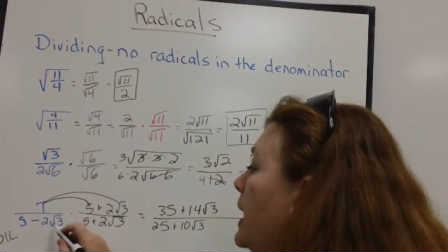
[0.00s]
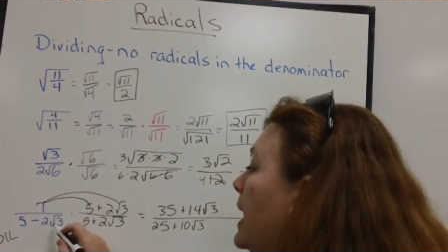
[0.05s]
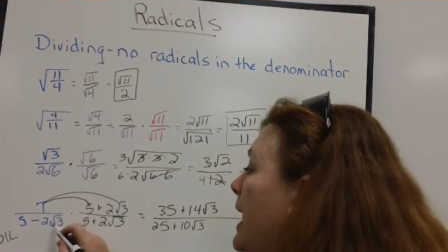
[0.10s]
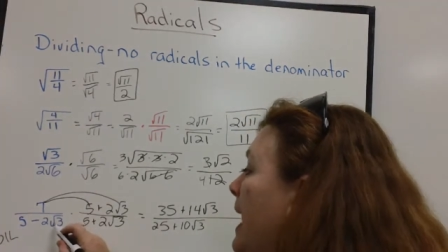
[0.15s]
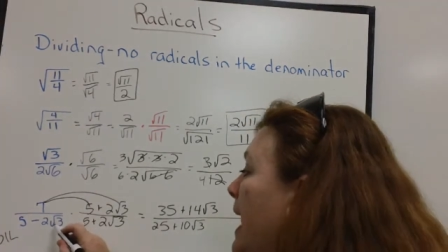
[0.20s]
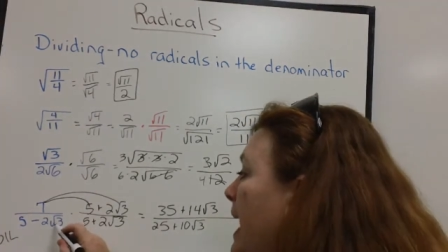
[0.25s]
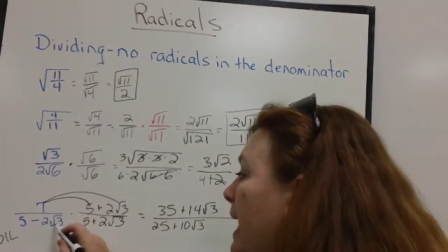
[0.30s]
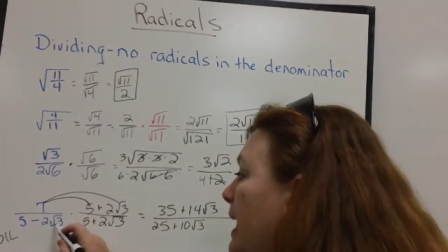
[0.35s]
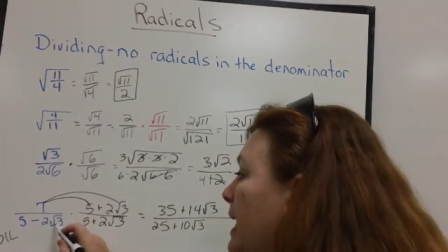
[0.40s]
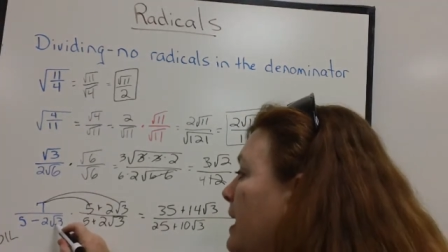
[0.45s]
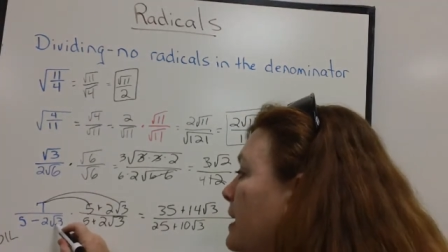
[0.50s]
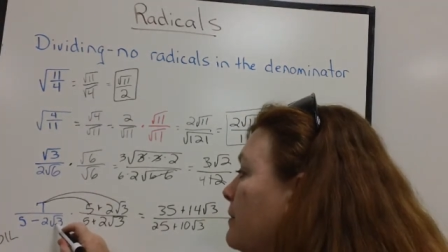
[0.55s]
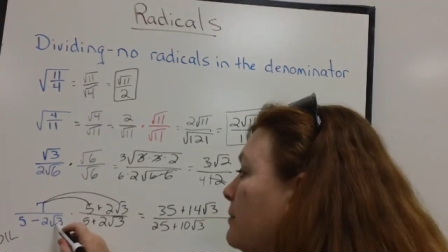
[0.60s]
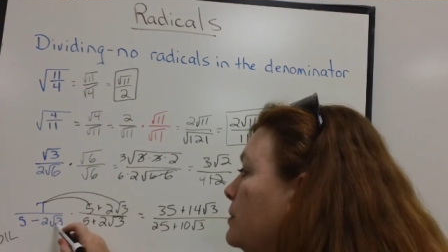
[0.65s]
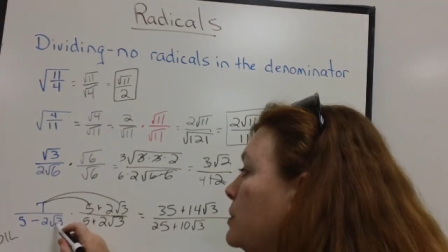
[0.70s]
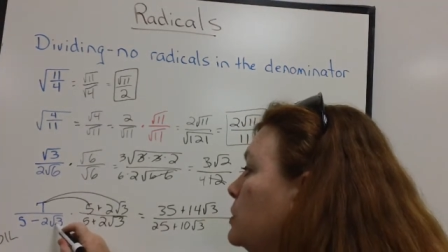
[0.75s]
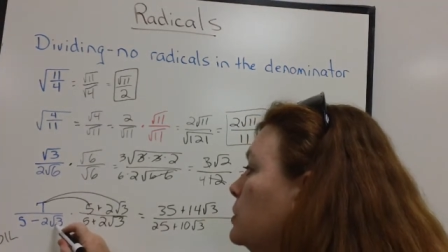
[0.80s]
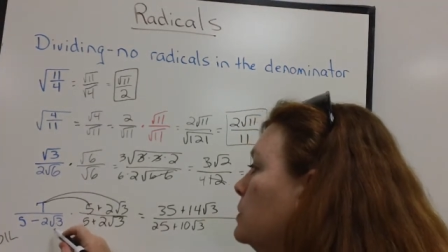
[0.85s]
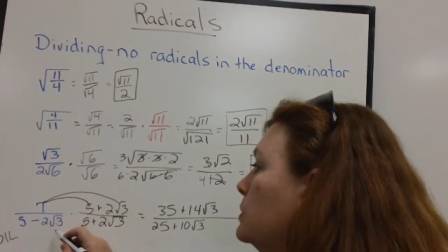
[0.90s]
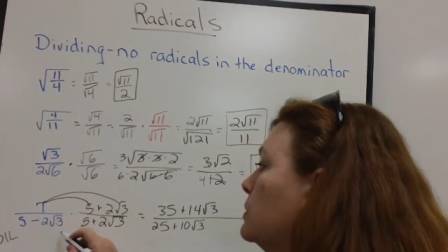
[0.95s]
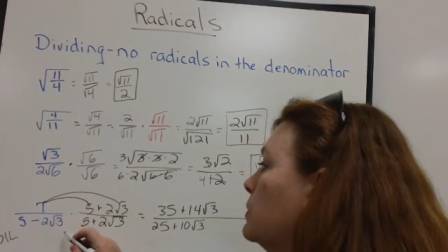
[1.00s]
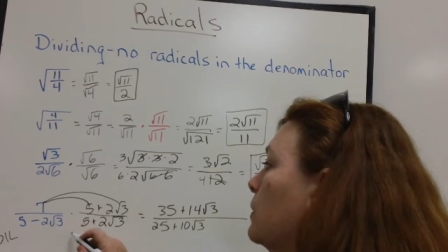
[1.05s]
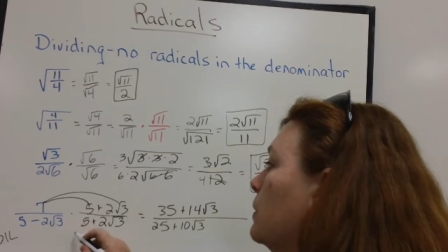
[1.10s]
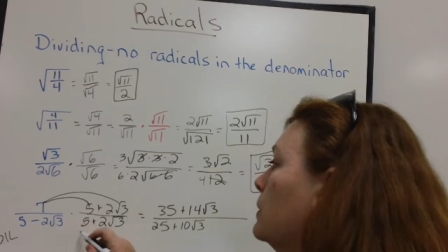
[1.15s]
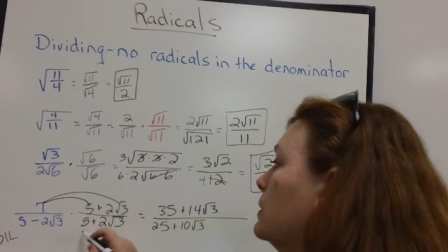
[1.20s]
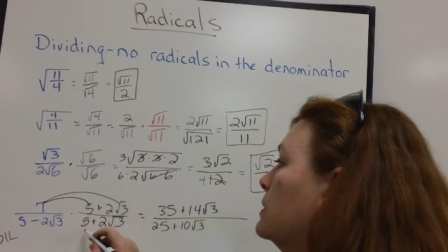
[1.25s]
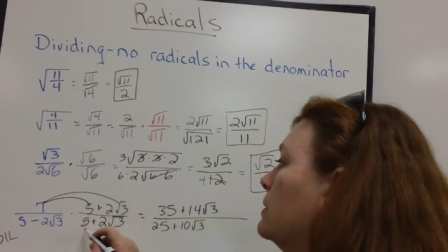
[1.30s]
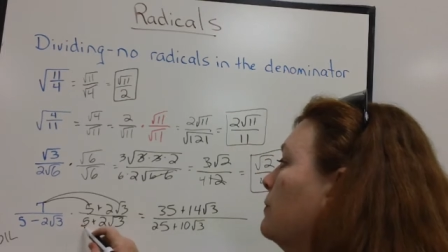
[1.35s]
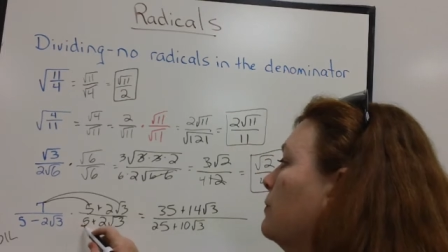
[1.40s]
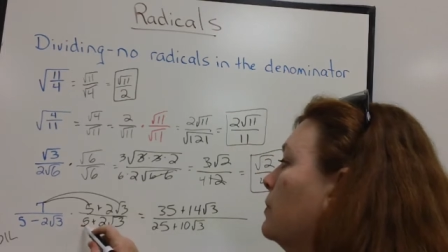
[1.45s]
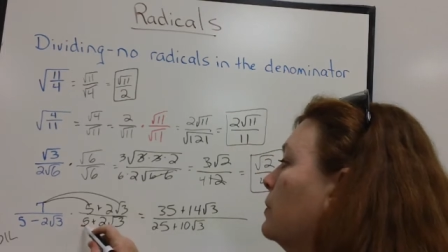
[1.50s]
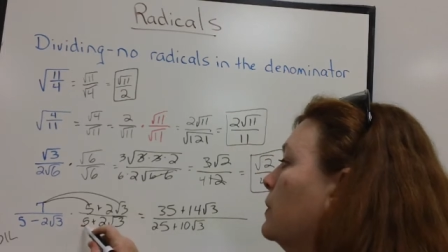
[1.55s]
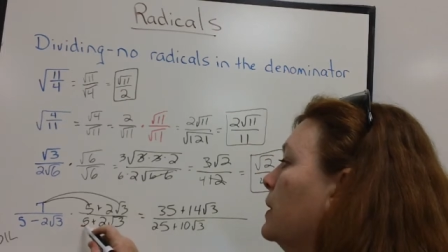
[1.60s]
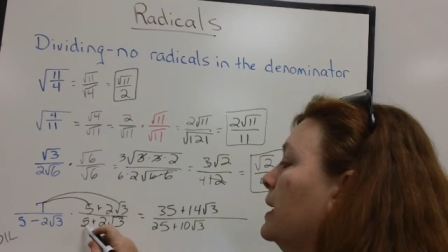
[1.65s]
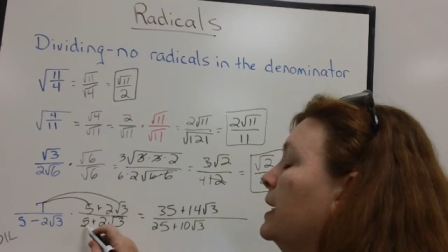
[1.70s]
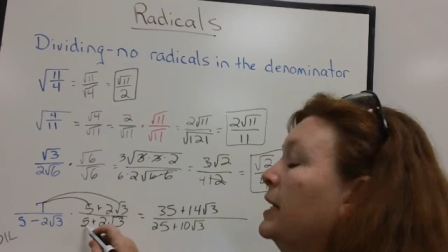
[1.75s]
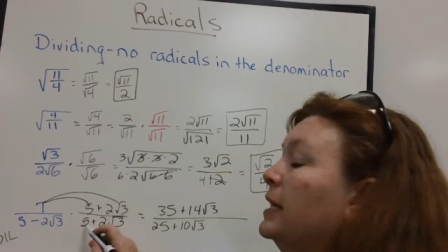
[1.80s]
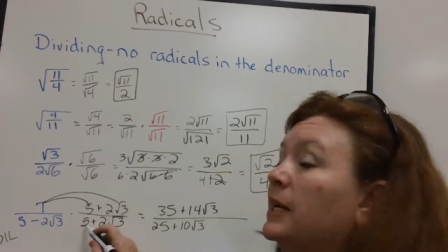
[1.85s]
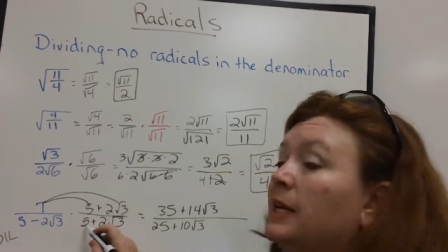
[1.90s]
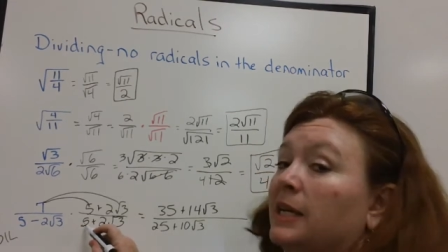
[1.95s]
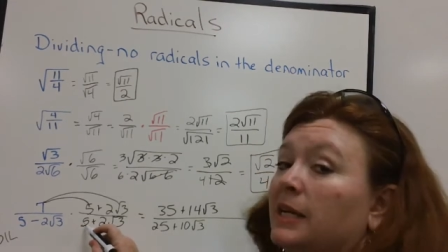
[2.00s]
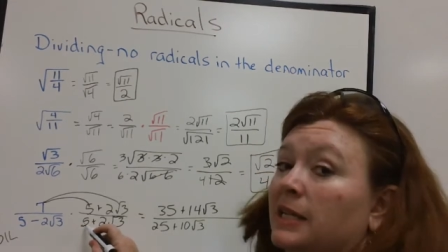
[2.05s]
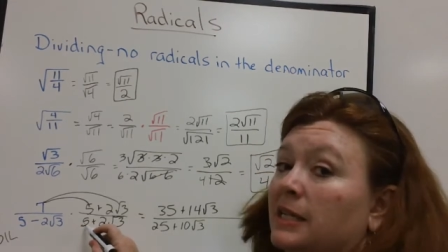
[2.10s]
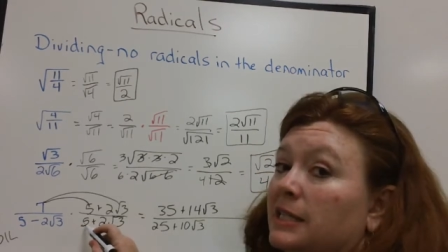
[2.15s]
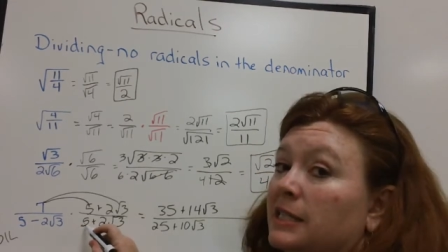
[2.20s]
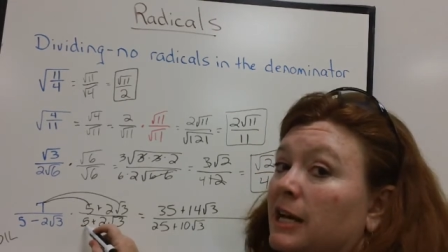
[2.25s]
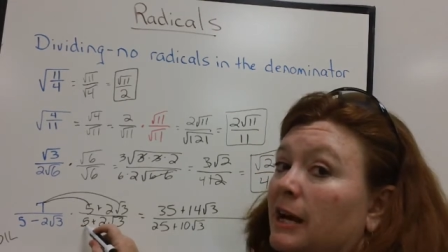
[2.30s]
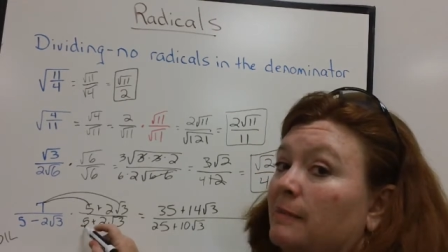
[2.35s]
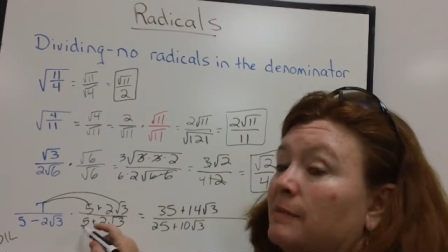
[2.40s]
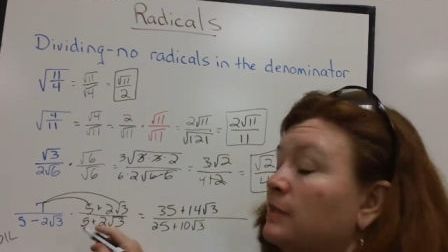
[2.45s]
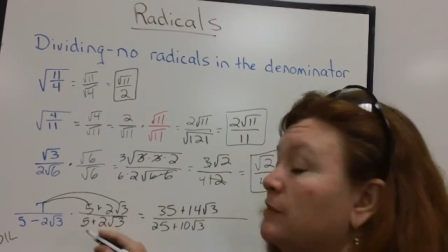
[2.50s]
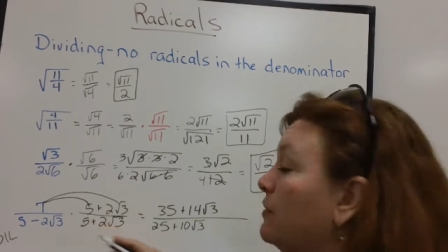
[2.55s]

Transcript: negative 2 square roots of 3 times